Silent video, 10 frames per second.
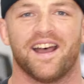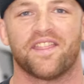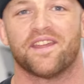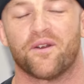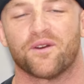
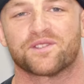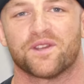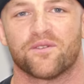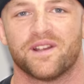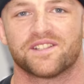They're
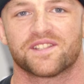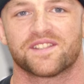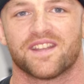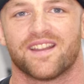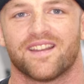also
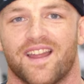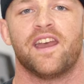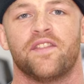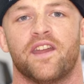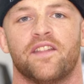registered
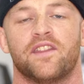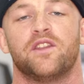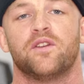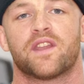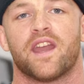in
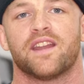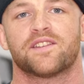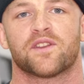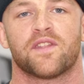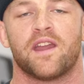the UK,
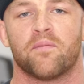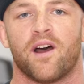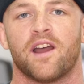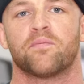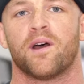so they
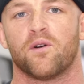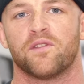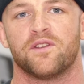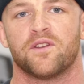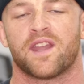abide by all
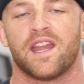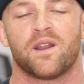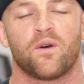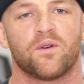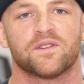the UK
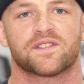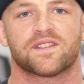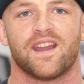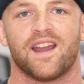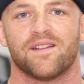
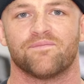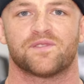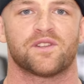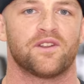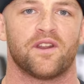laws,
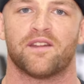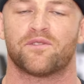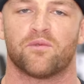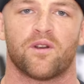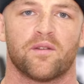so you don't have
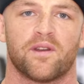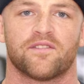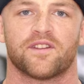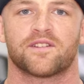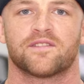to worry about a thing.